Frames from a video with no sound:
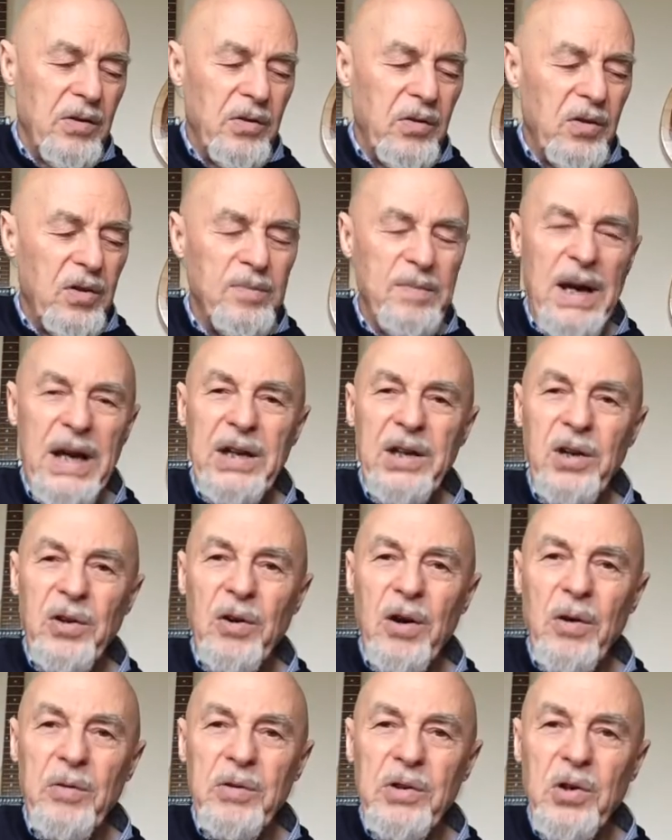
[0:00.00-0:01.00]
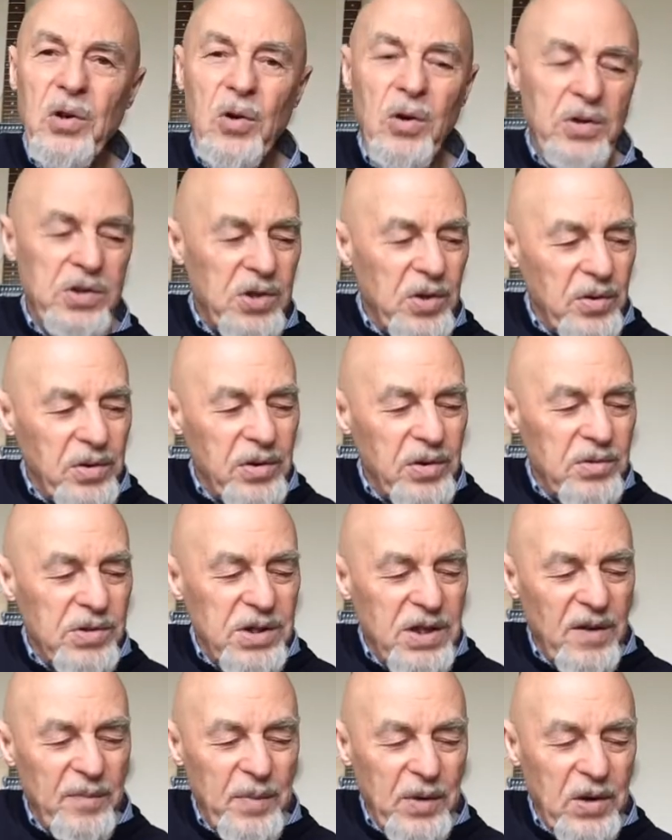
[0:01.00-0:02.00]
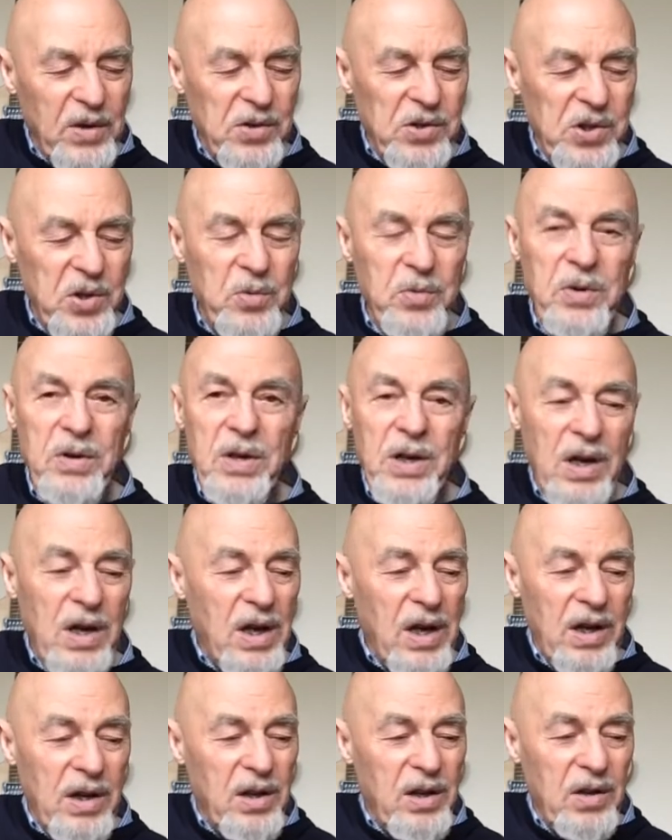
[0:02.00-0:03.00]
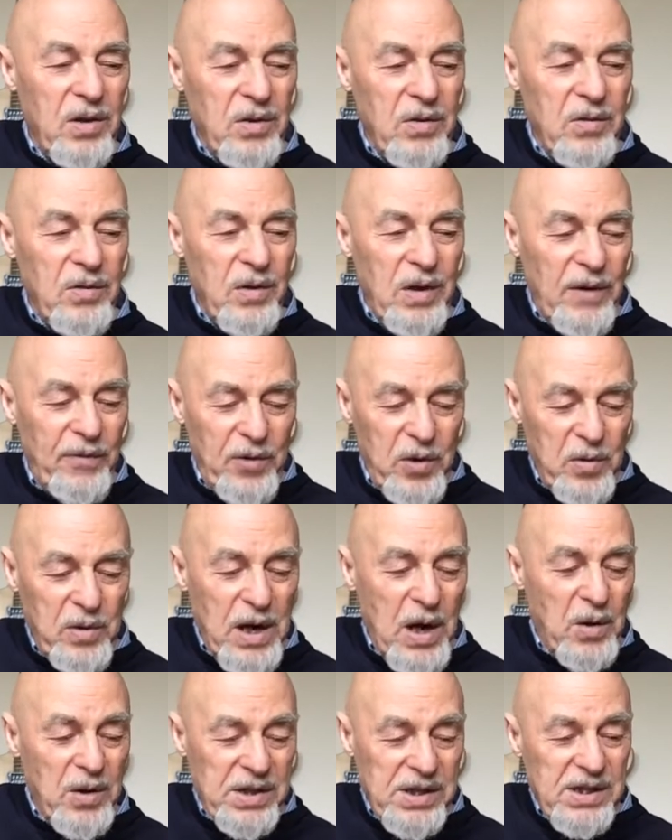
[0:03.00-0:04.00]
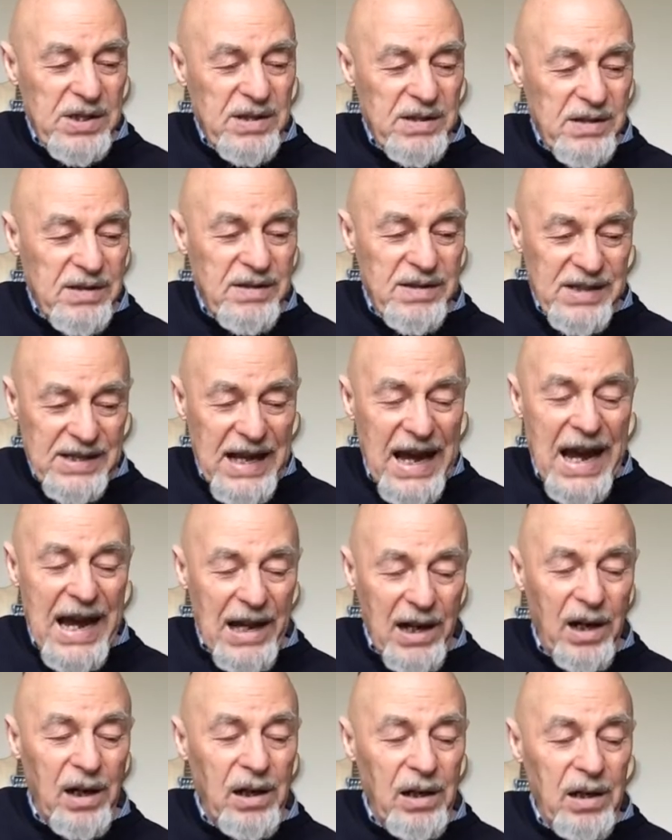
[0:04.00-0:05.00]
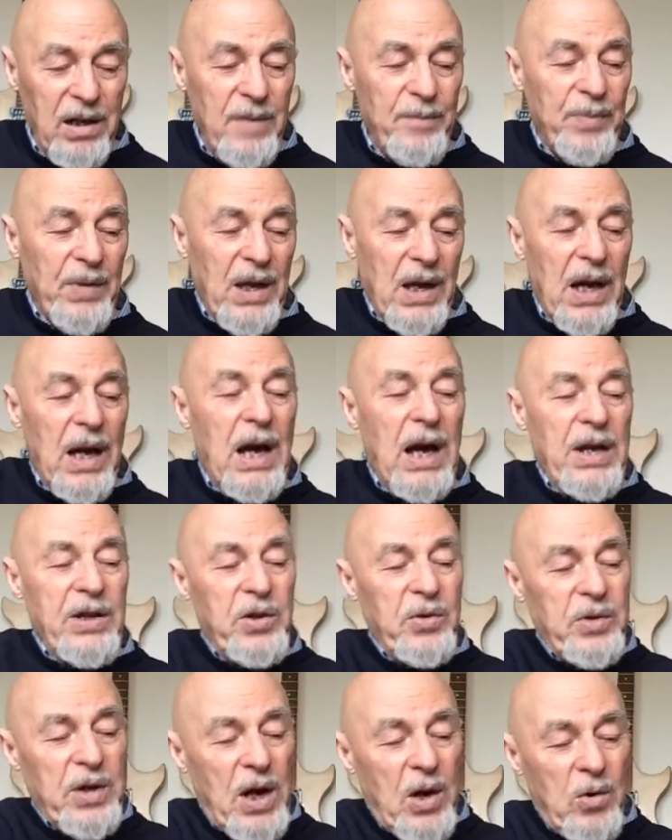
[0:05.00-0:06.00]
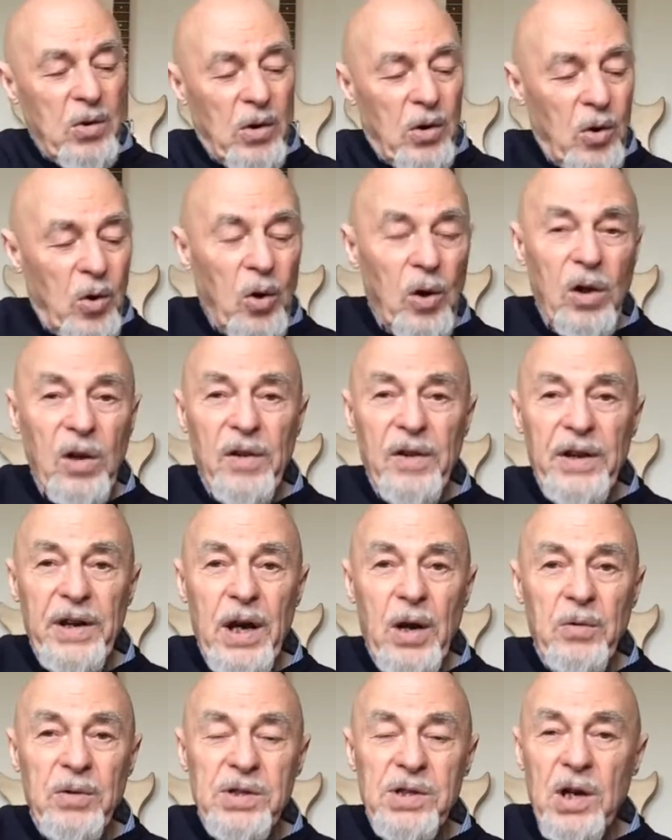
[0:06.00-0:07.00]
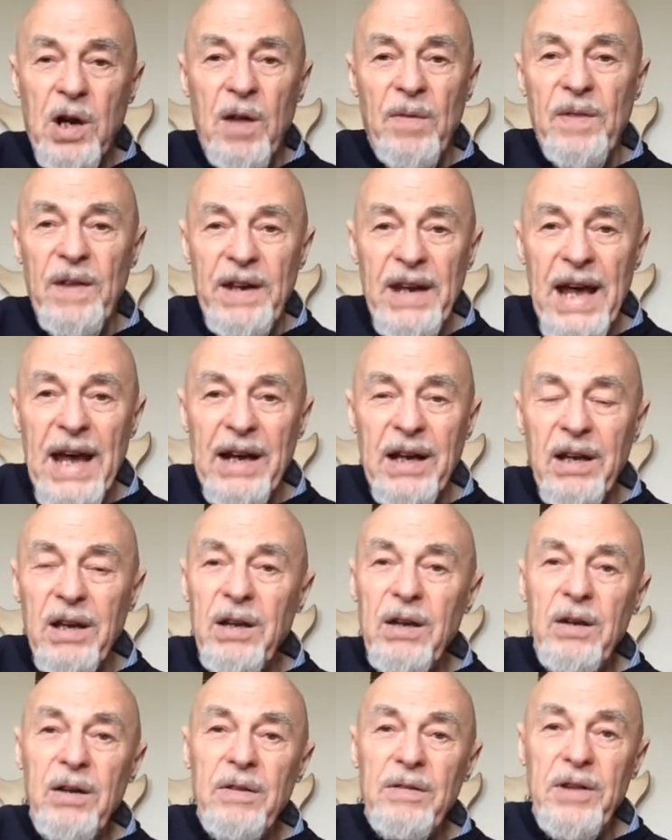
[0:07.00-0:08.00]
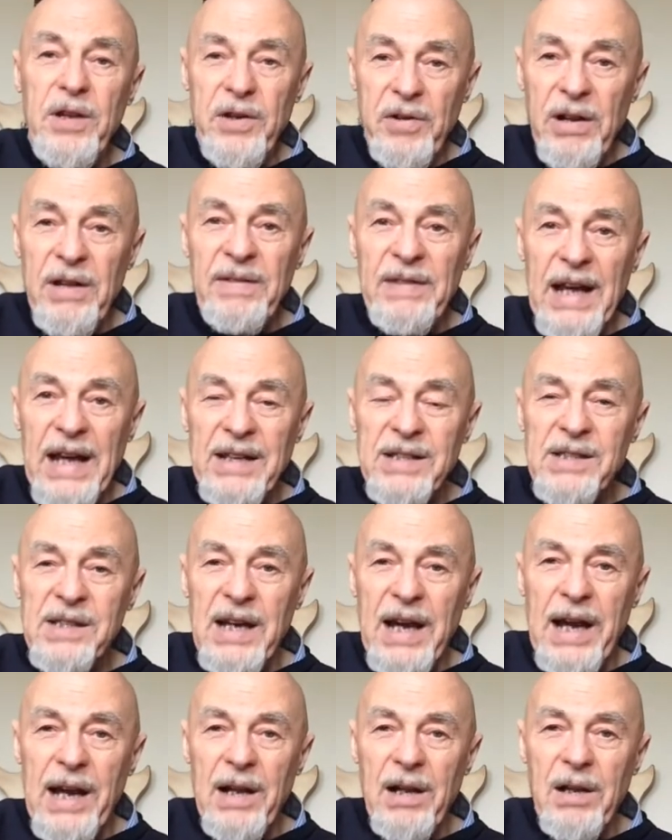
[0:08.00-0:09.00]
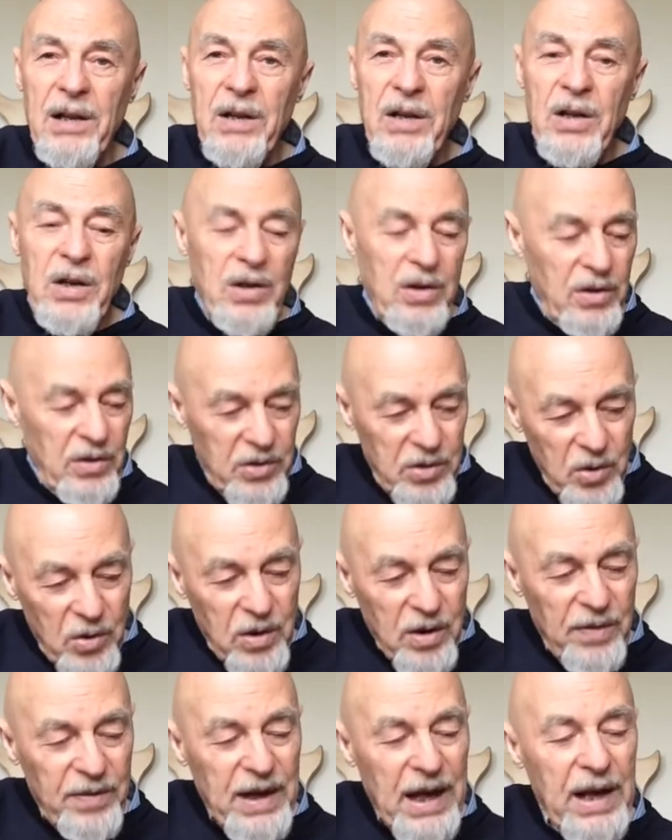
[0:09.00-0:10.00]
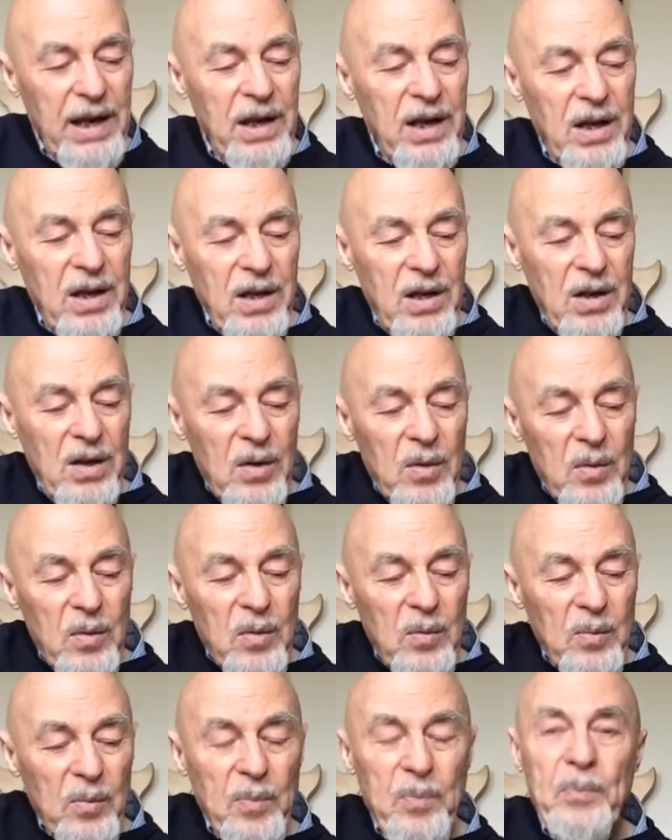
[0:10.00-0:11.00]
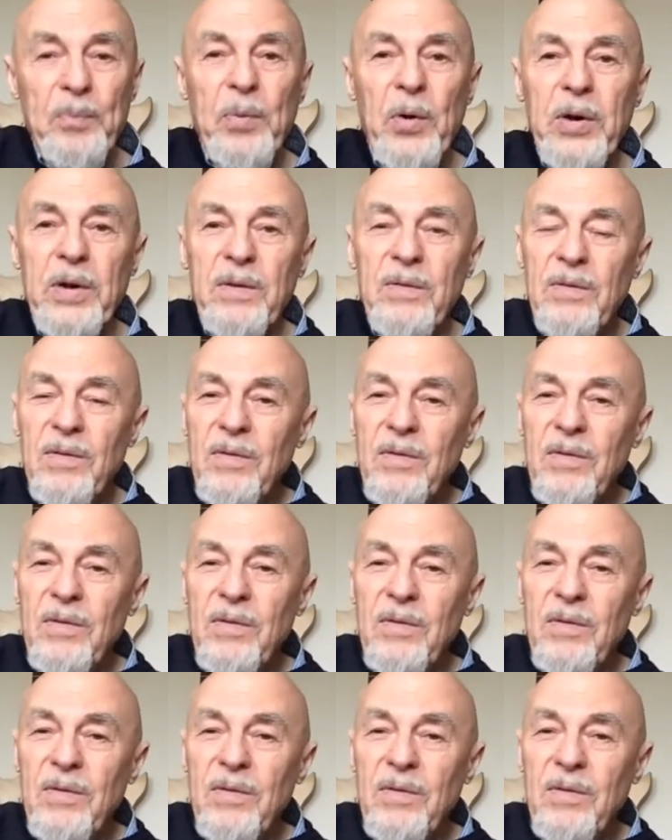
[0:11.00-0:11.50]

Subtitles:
You can make your own chords, you can do stuff because if you know a scale and you know all the notes on the neck that are in that scale, you can then put